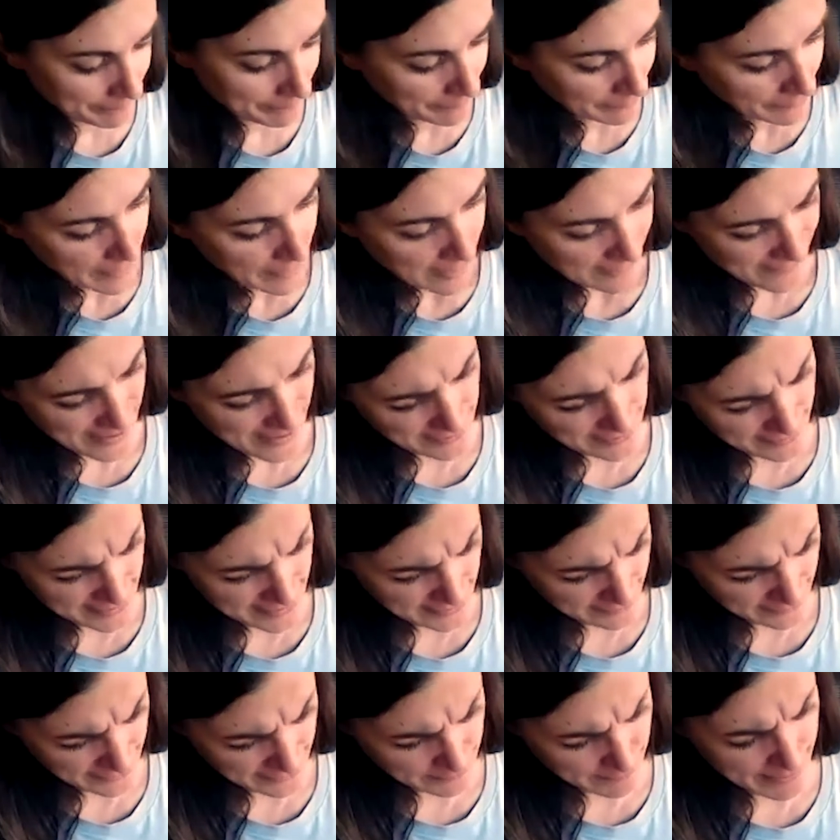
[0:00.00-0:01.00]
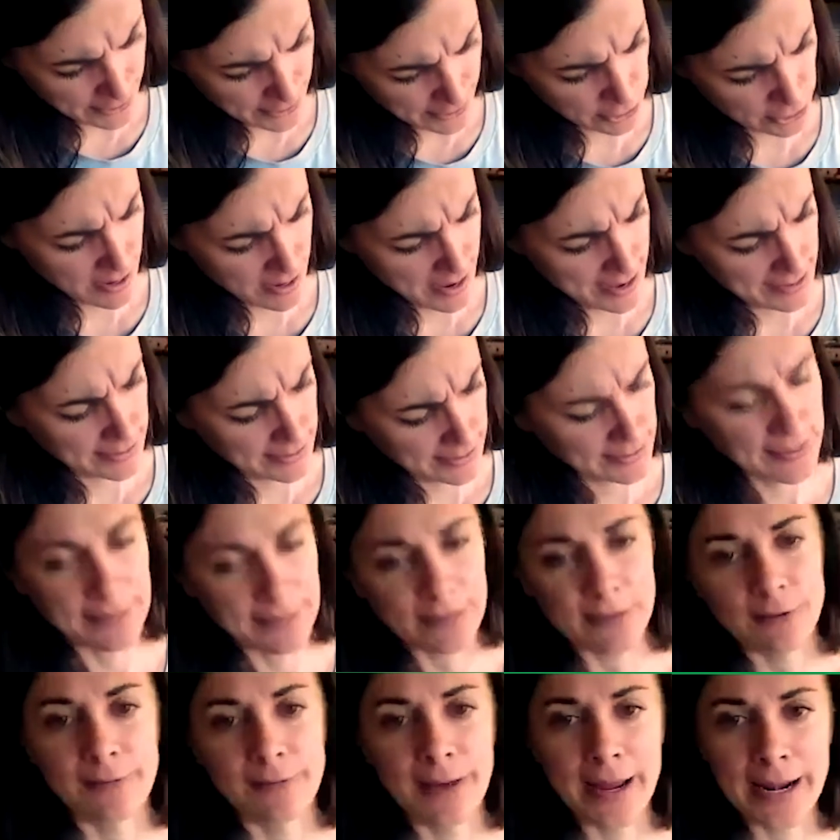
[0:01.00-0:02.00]
If I don't like this picture, I can hit
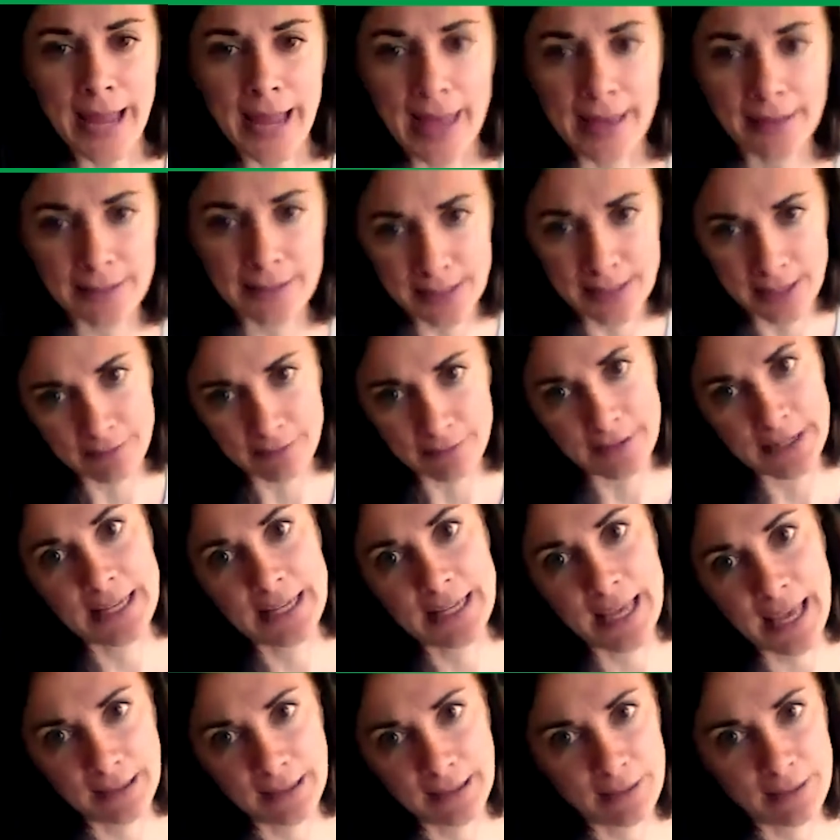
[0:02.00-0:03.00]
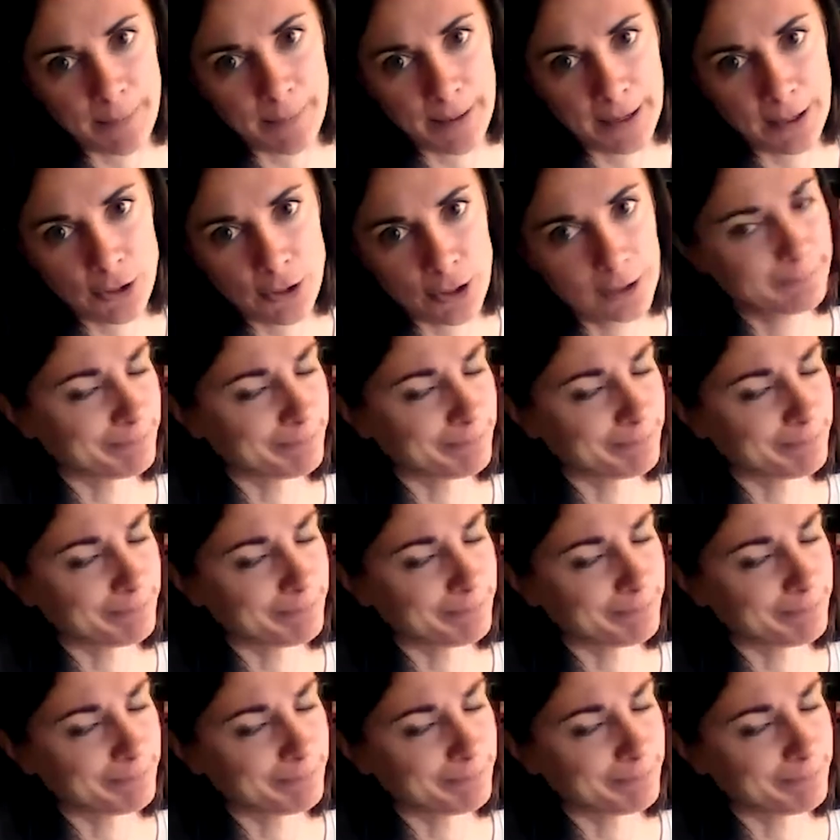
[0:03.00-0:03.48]
the red X and retake the picture.